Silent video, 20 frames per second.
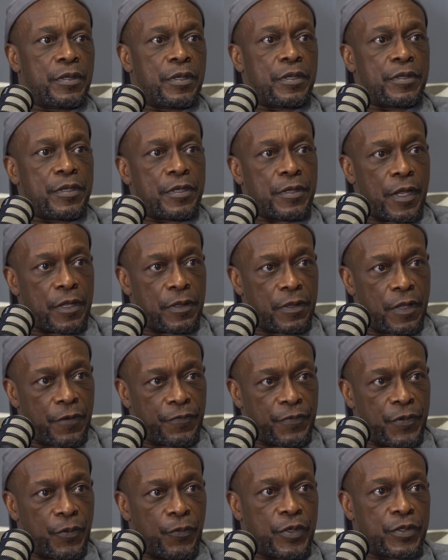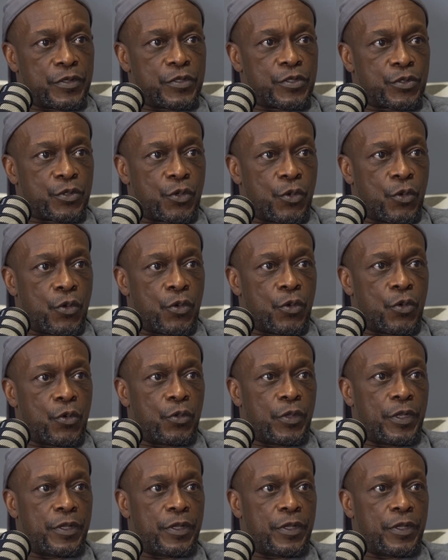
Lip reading: and then I left and went to school,